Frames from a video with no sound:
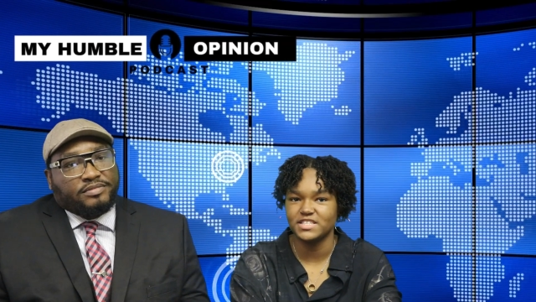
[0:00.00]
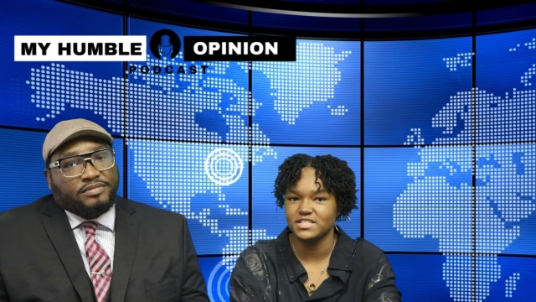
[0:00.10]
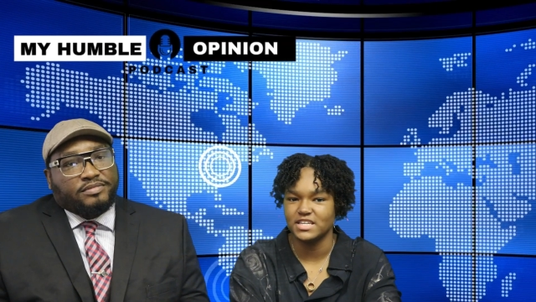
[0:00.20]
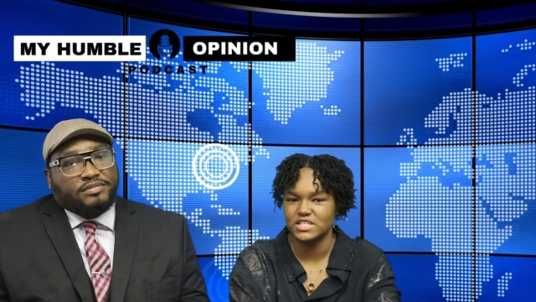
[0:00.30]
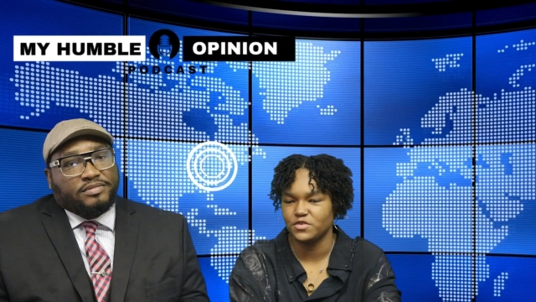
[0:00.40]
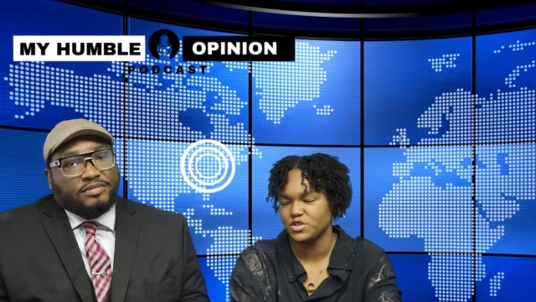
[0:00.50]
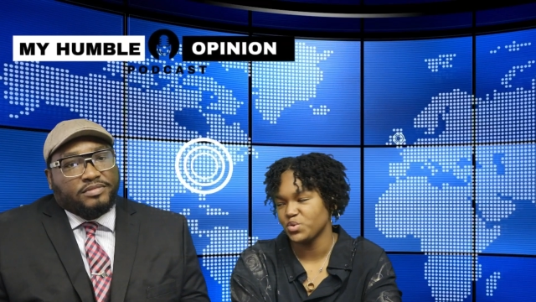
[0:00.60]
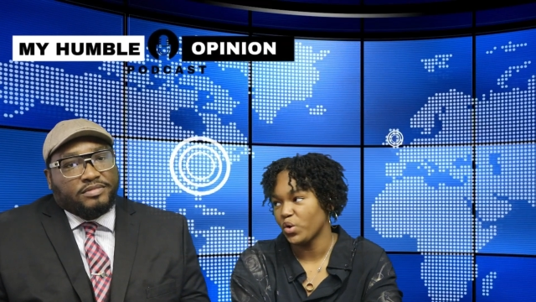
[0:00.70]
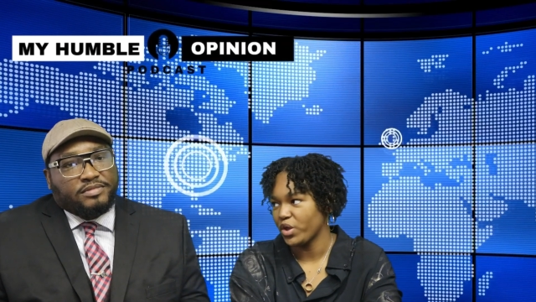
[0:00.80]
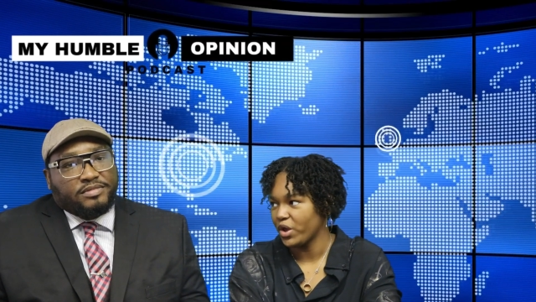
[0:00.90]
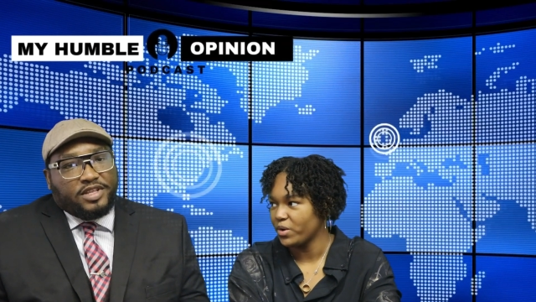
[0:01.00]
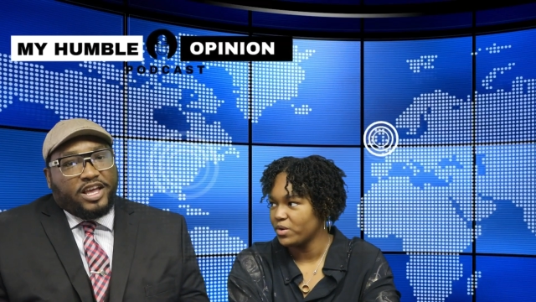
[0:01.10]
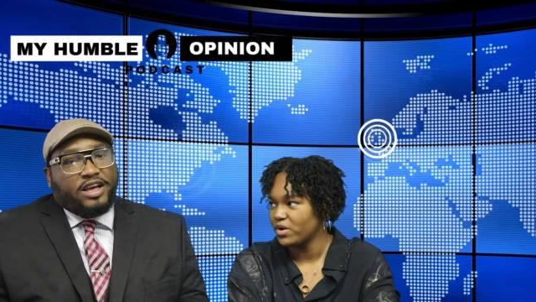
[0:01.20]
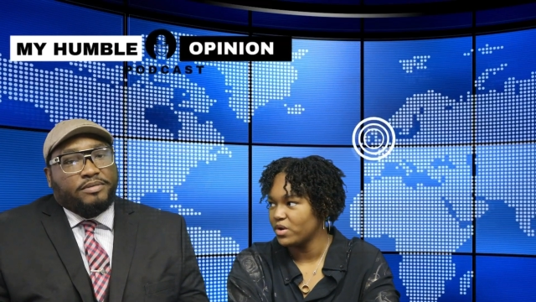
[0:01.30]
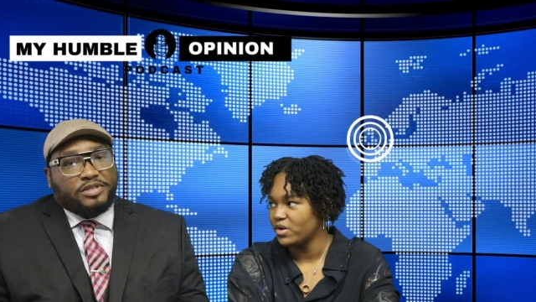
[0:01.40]
Speaker 1: this isn't his first rodeo.
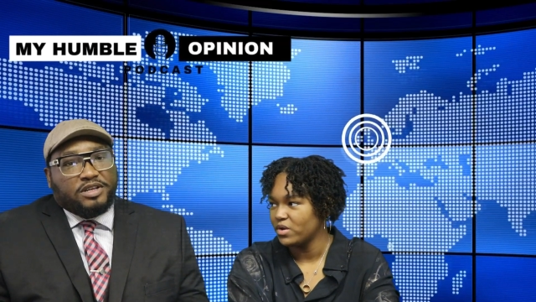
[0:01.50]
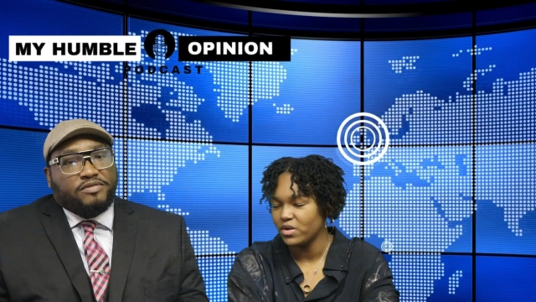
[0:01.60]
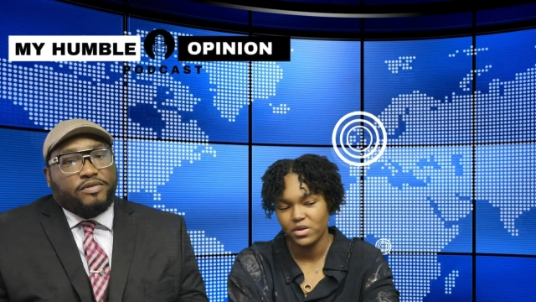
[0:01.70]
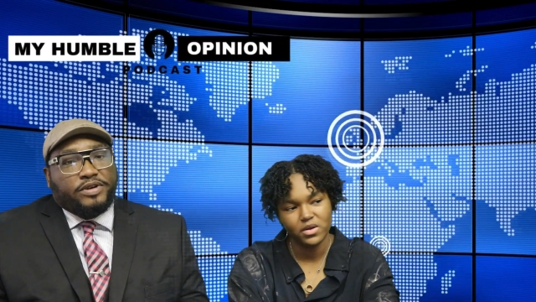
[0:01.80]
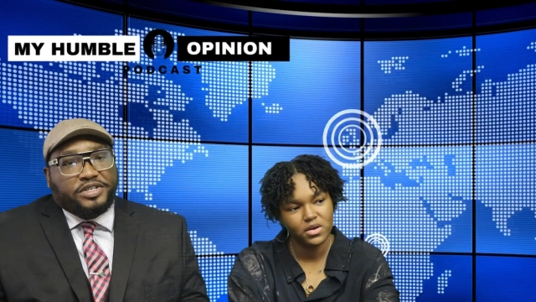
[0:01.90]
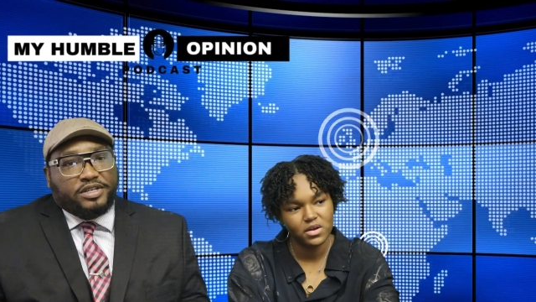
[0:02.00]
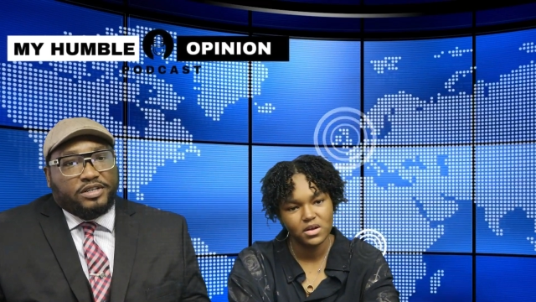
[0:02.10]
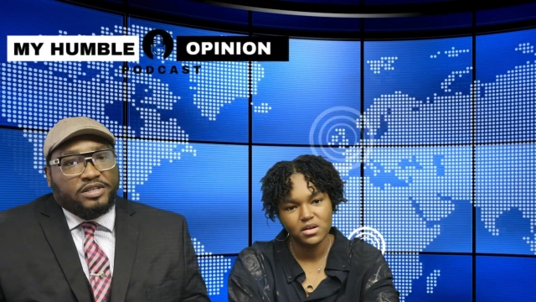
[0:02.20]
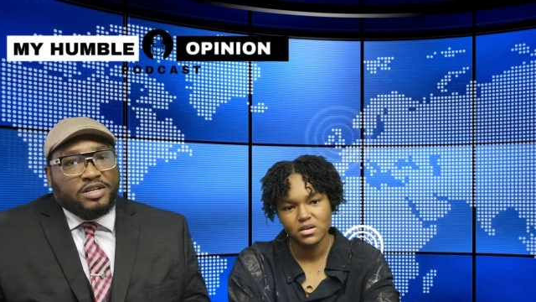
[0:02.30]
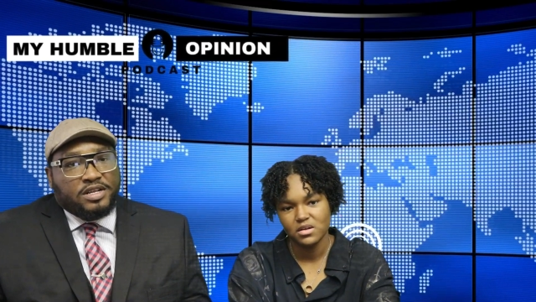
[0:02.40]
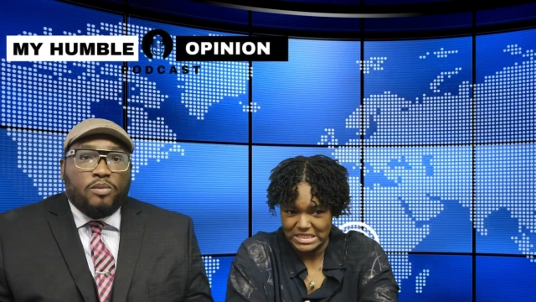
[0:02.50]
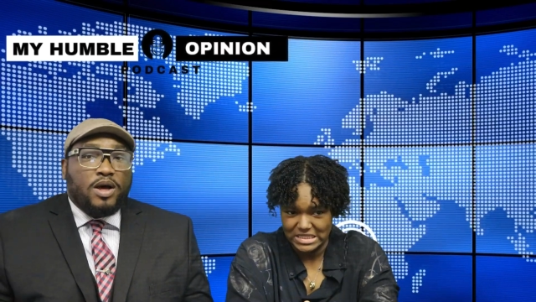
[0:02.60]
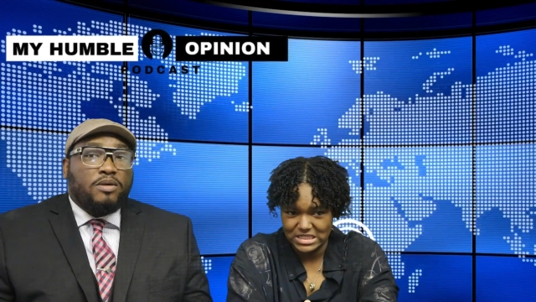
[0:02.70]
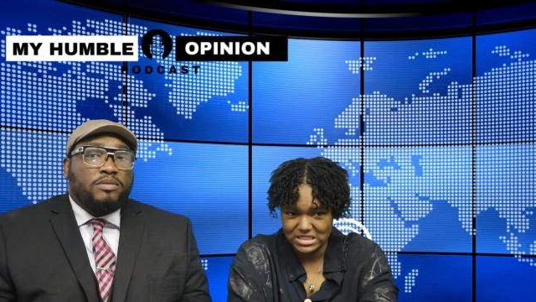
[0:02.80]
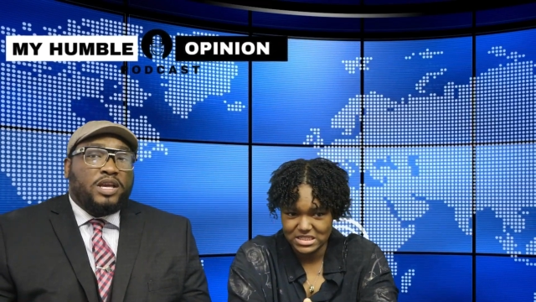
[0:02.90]
Speaker 2: Yeah, it's unfortunate.
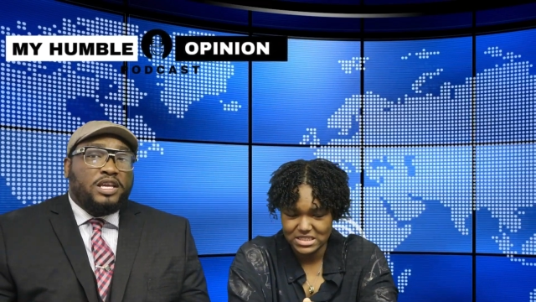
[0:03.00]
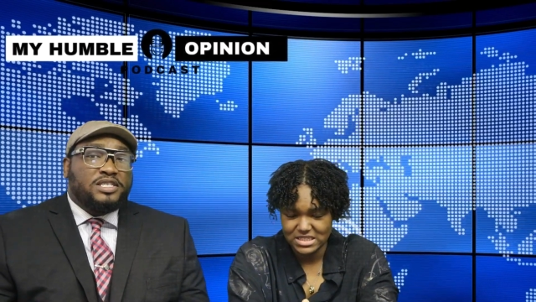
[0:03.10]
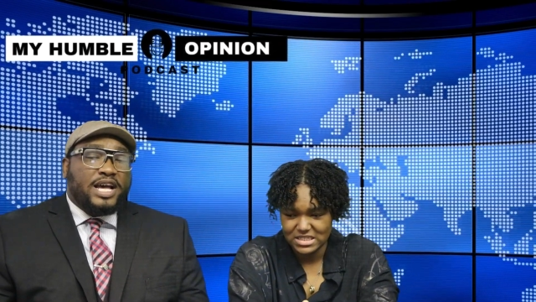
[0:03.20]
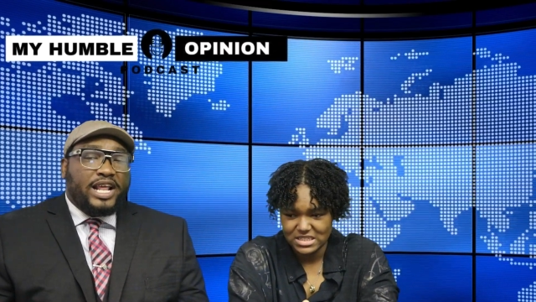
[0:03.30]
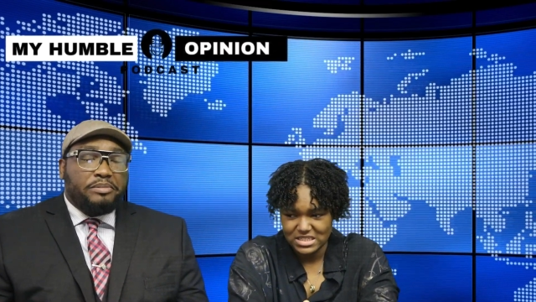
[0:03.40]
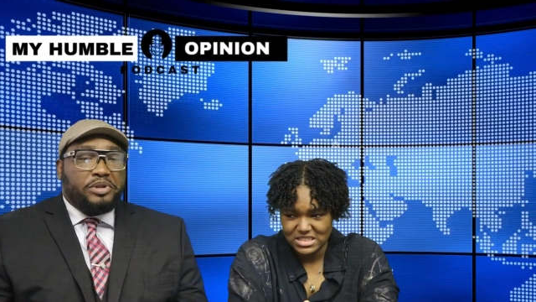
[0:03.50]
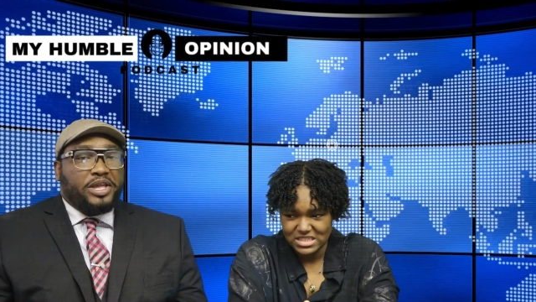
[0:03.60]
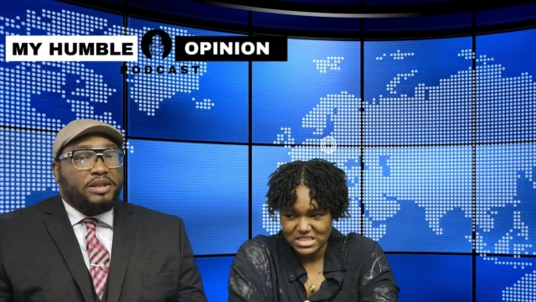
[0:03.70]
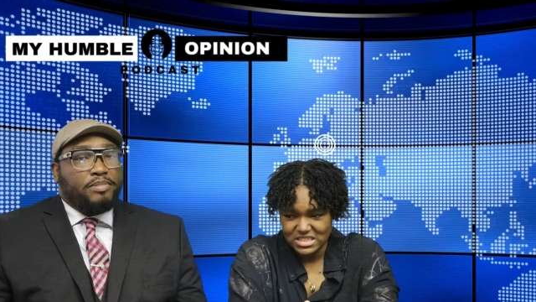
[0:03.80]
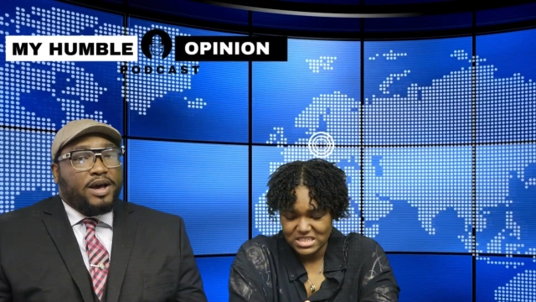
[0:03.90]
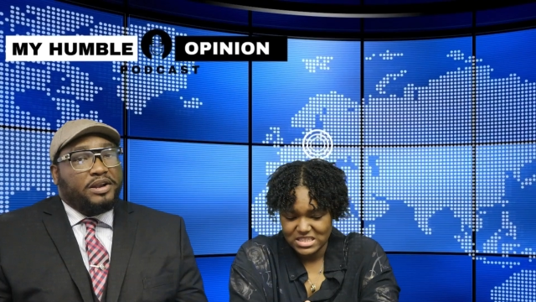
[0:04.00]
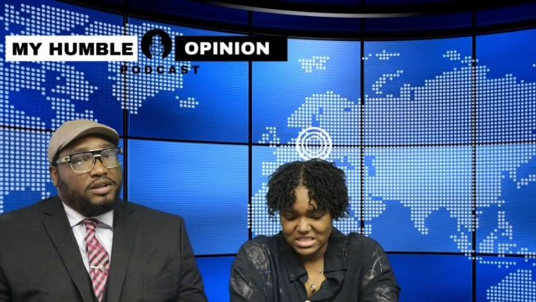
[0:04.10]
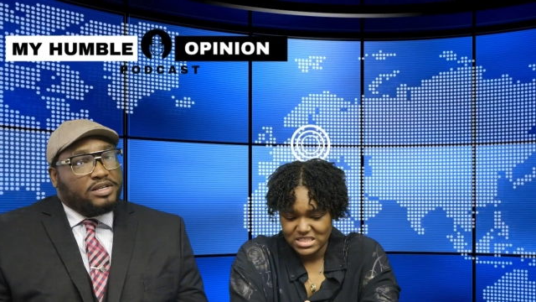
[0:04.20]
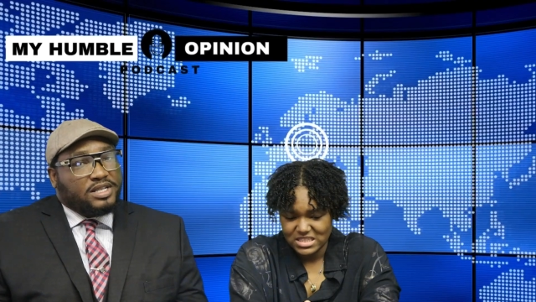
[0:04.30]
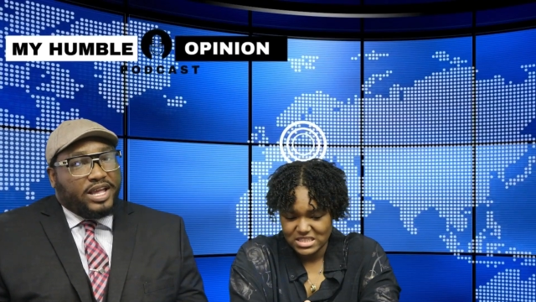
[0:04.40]
Well, he's not able to get by,
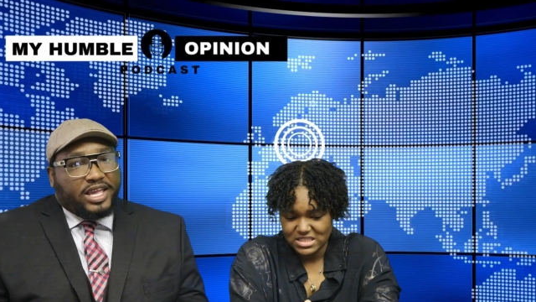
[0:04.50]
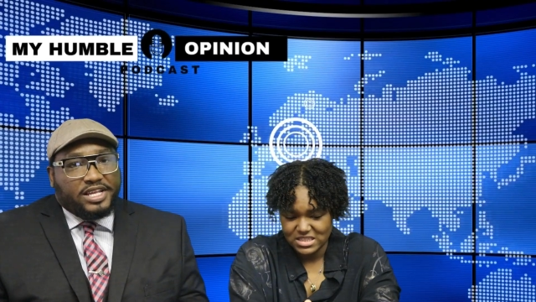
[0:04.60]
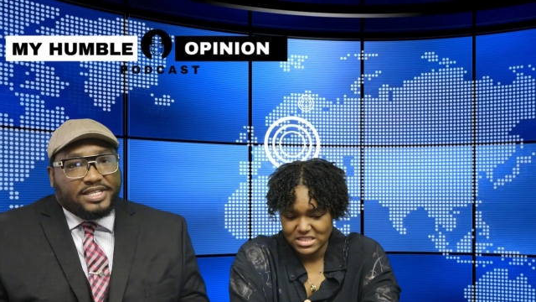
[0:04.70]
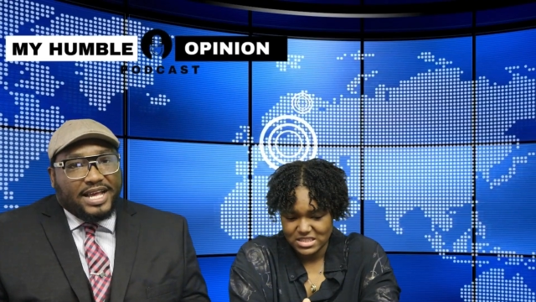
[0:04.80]
and Looks like he's